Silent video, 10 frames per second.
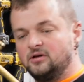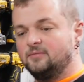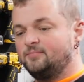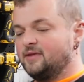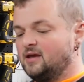it,
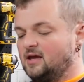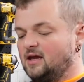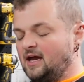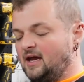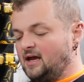
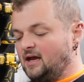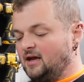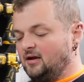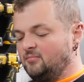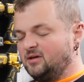
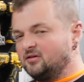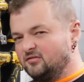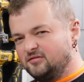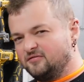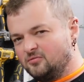And because
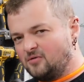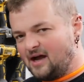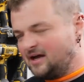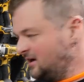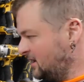of the
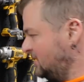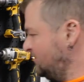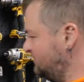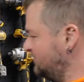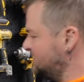way
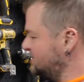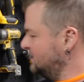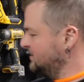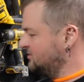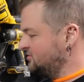I've
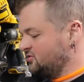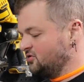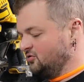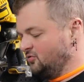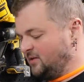done this
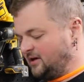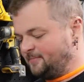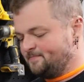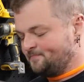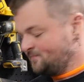tubing,
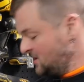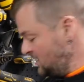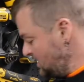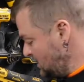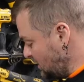
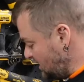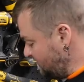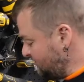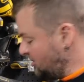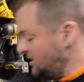
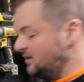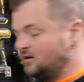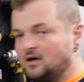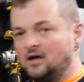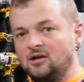I've got
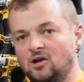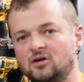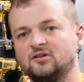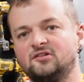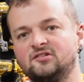a
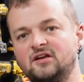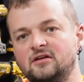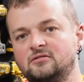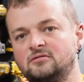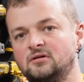lock
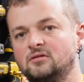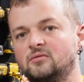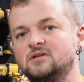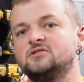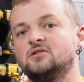seal,
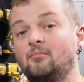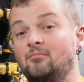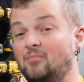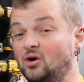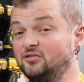which
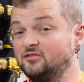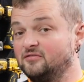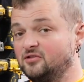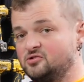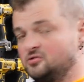most of
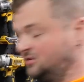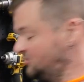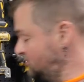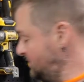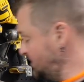the joints
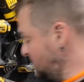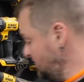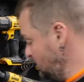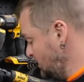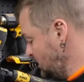will be on.